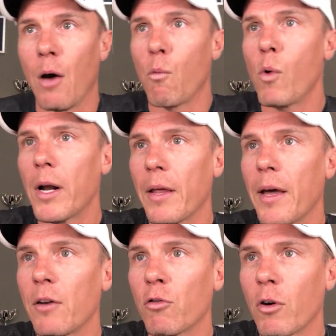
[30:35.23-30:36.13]
What are
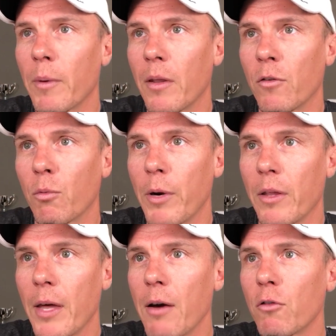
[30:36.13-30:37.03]
they talking about this
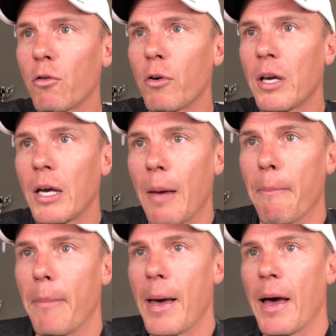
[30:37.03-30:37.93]
week? They are talking
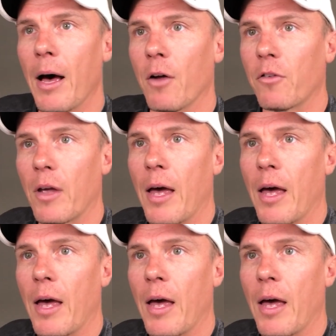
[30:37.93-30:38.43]
about